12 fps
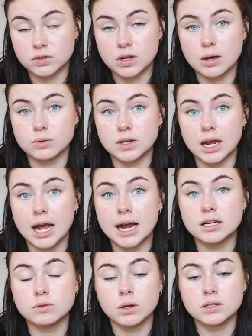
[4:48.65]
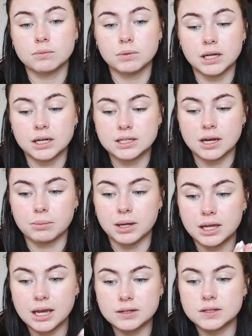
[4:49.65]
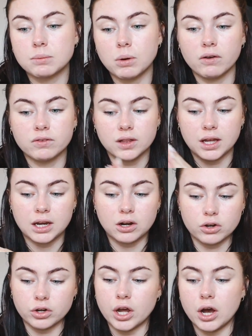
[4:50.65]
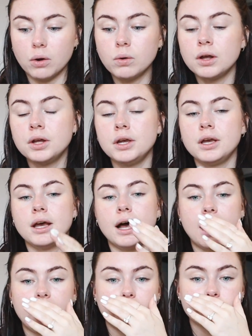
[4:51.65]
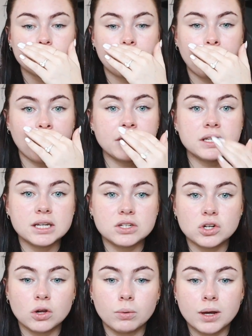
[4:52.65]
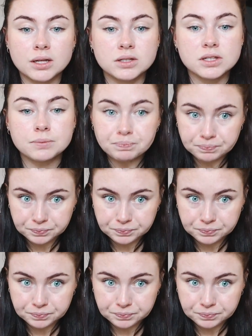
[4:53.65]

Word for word: So I was like, I just want something to tell me, yes, I'm ovulating or no. So I bought the digital ones.